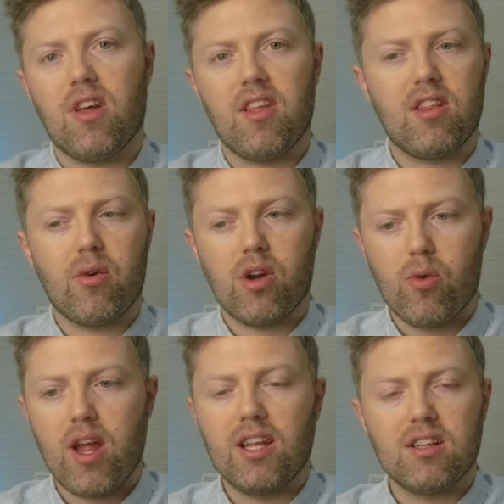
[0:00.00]
I think they're a
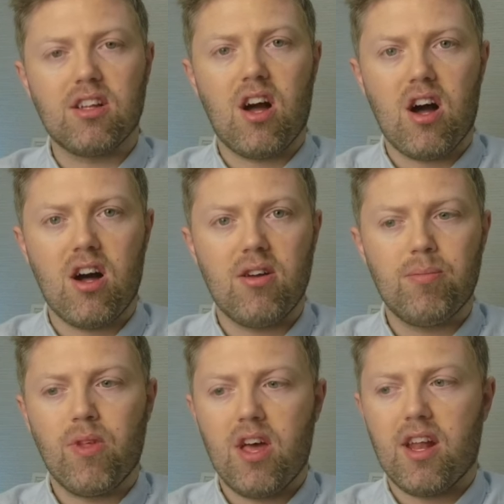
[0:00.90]
great little car,
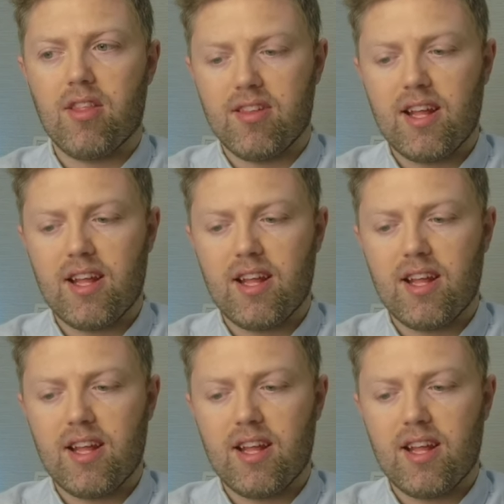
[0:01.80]
and I think they